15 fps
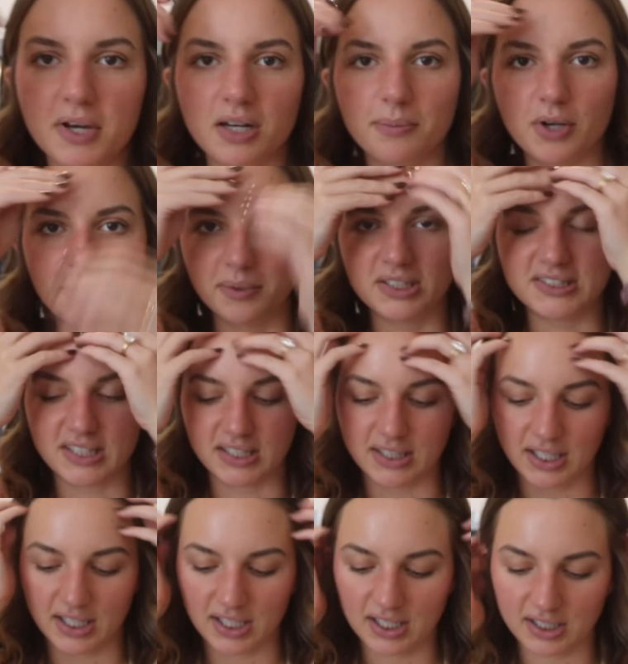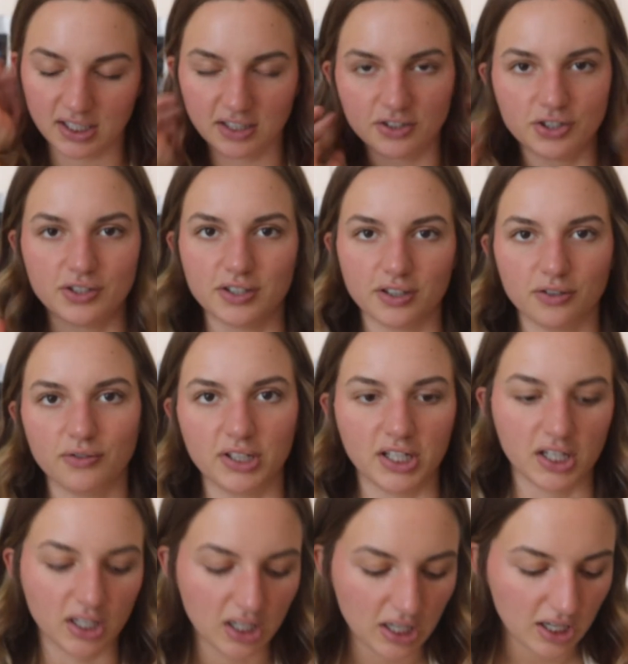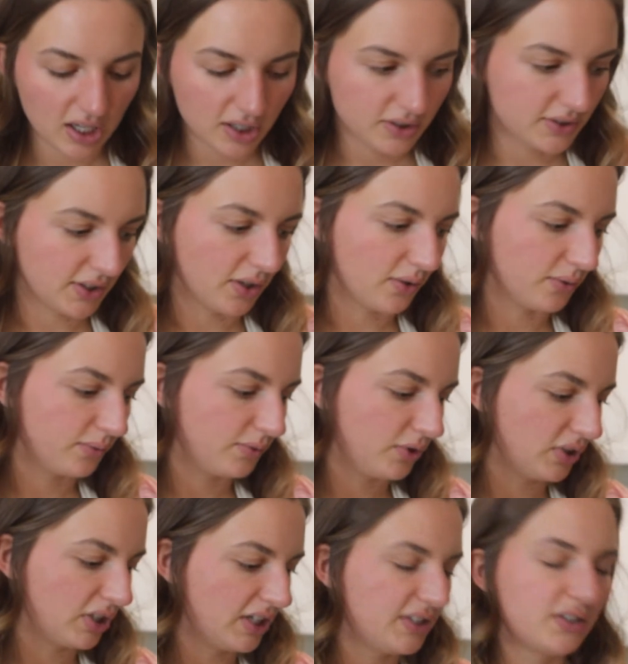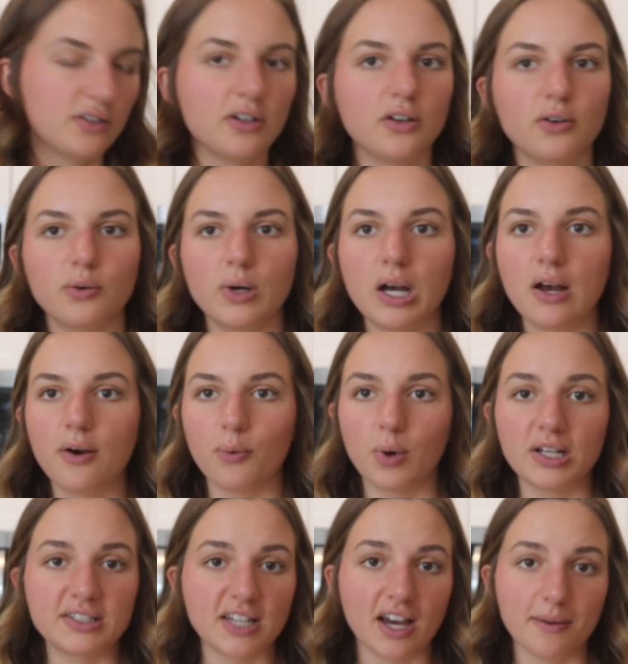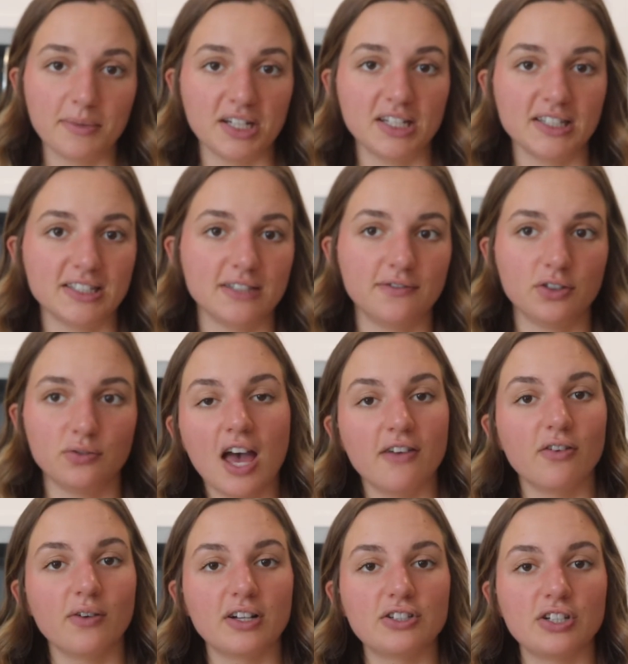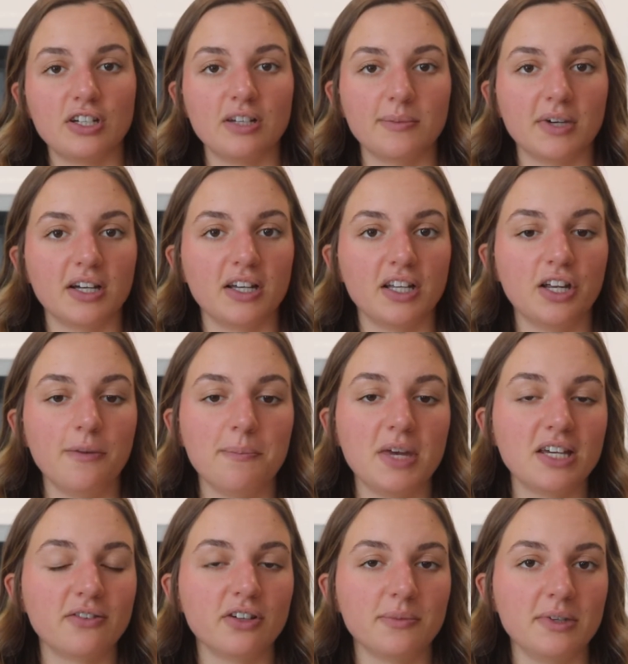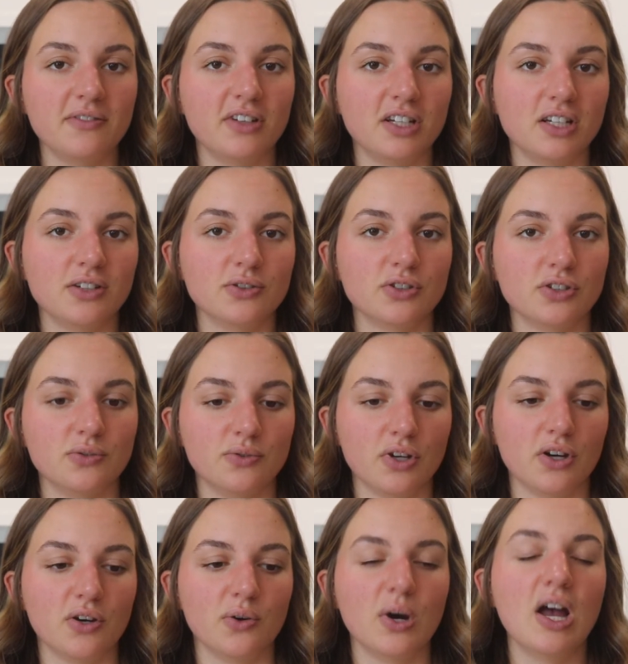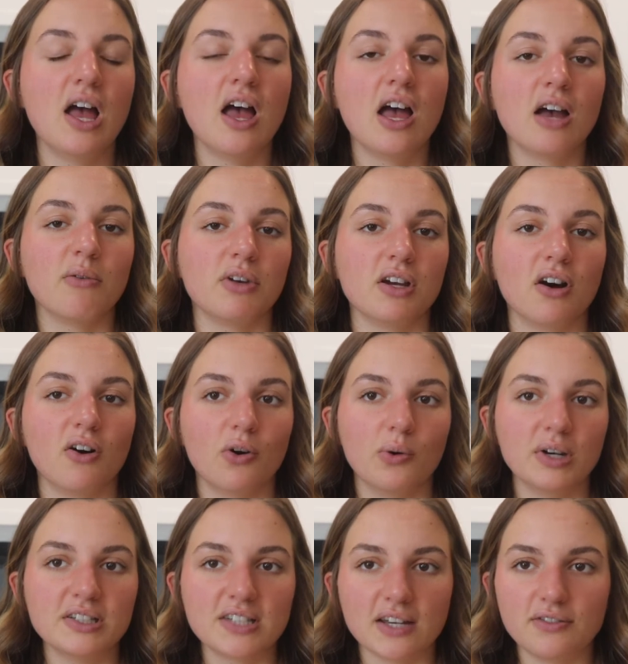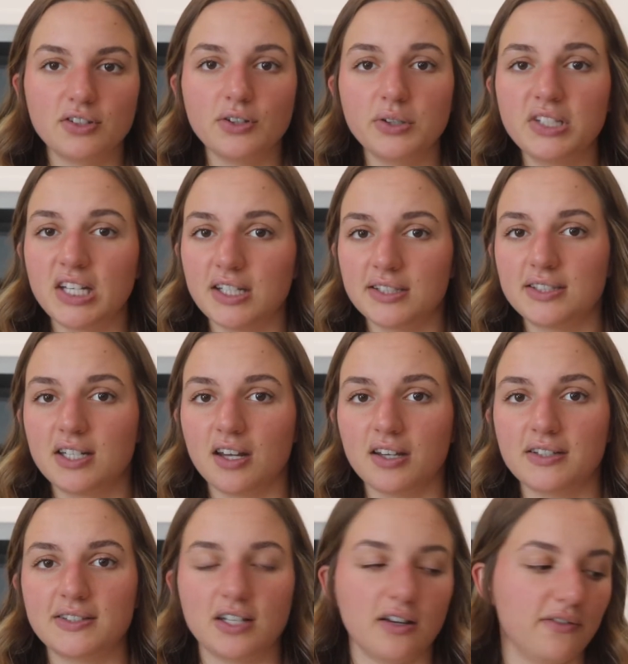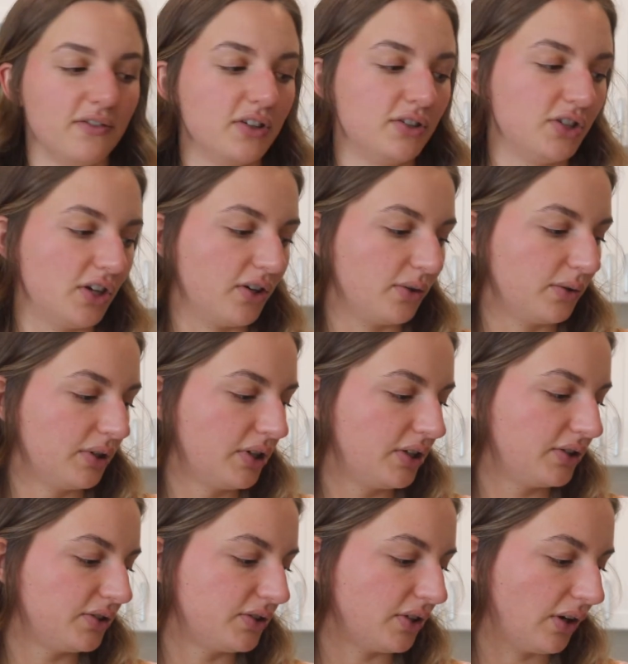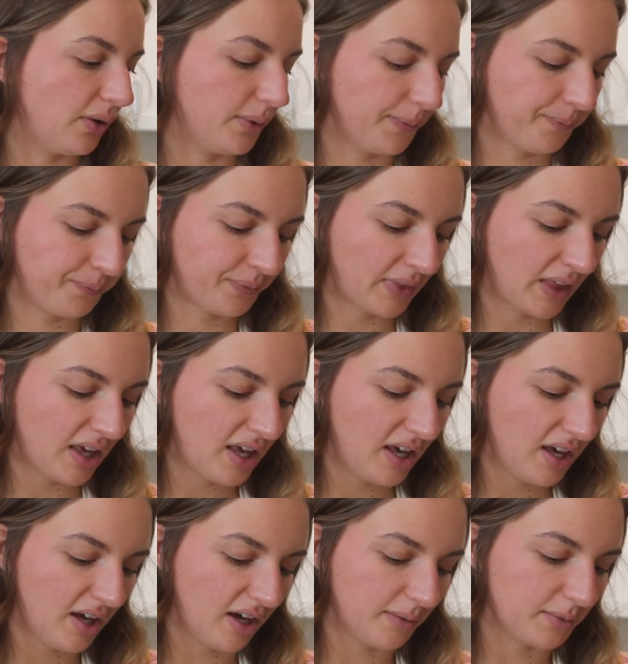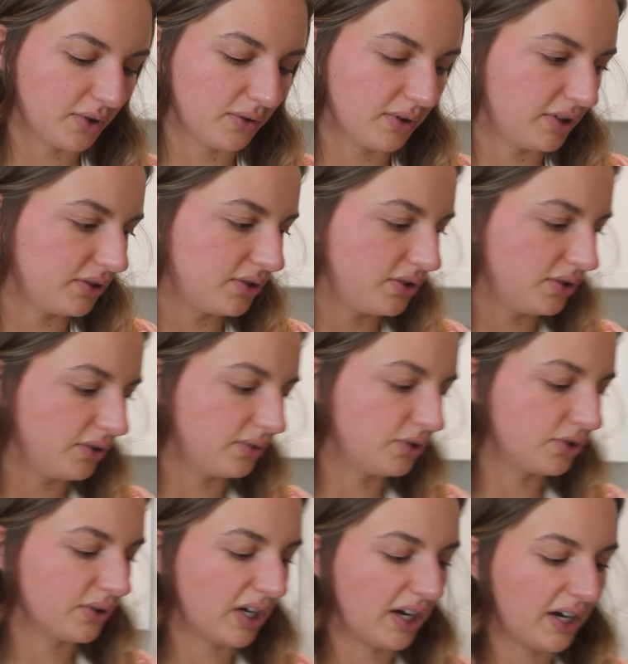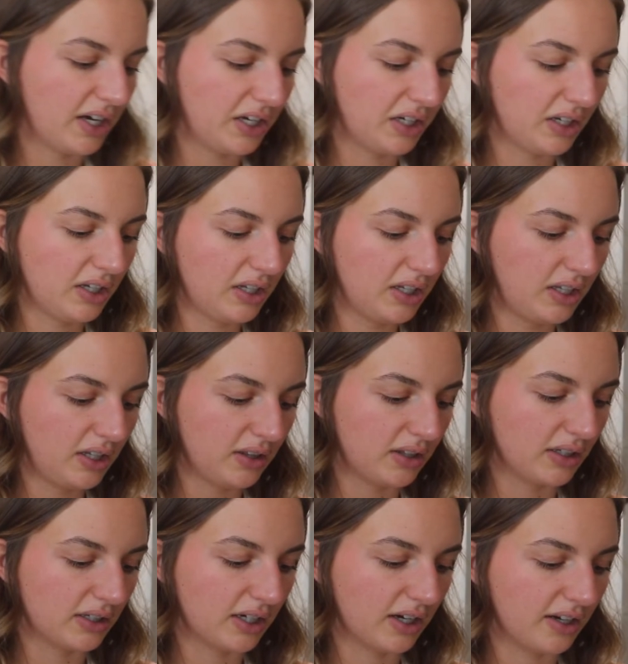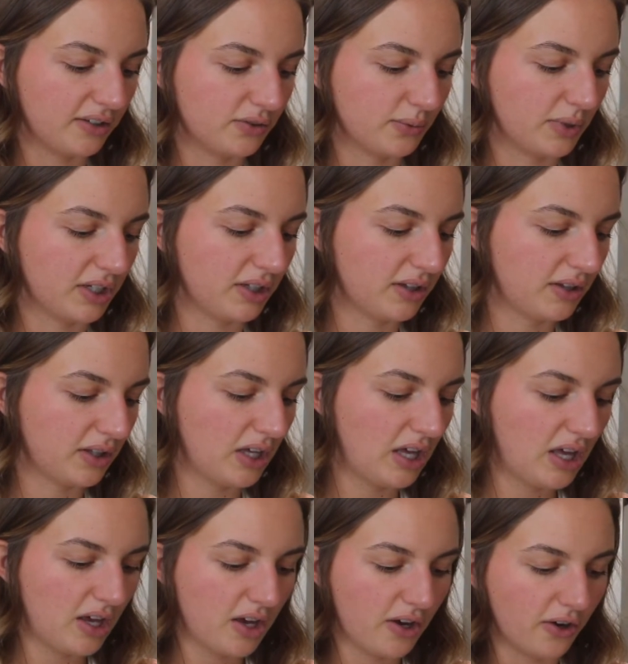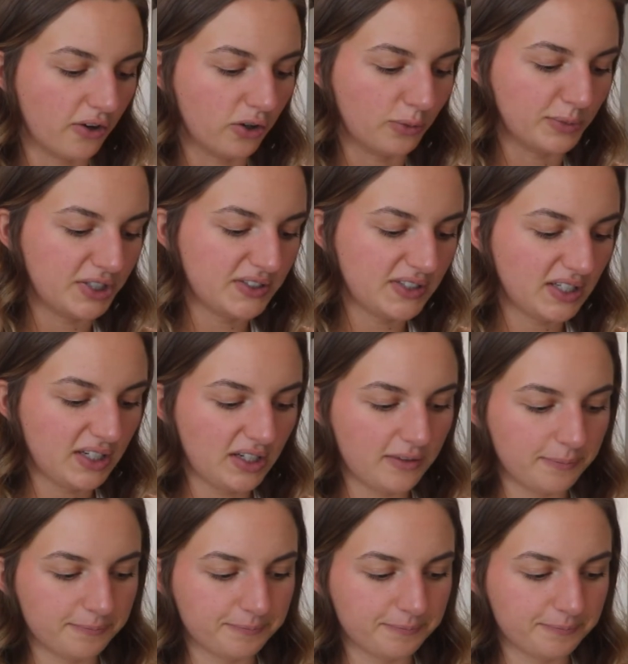it probably said that and I just didn't read it. So you guys know what time it is. If you've ever watched any of my Bake With Me videos, you know we always have to do a taste test of the dough. So I'm going to try the kind with almonds in it,